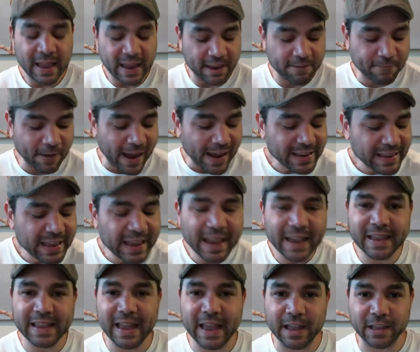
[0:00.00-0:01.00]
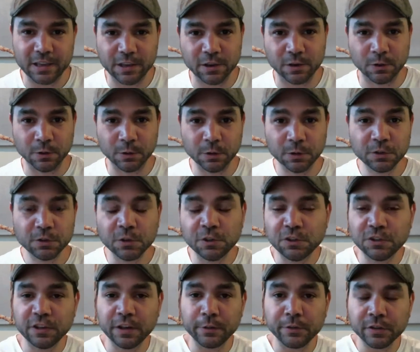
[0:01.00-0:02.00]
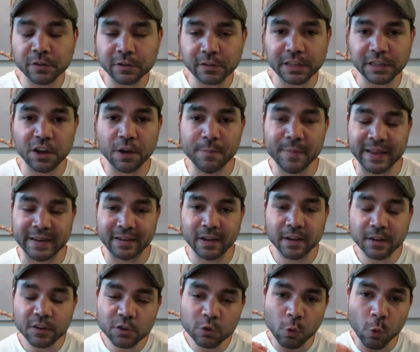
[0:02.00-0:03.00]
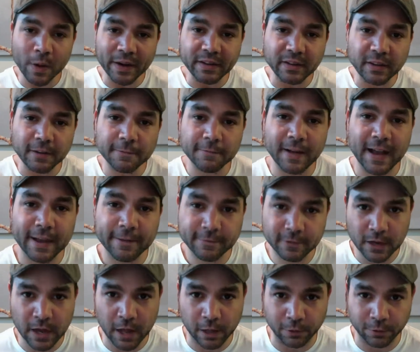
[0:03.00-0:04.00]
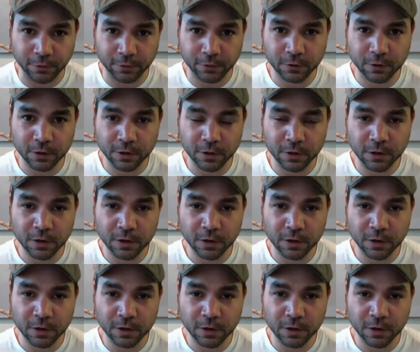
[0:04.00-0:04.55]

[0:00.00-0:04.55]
If I can't get you to seriously commit $25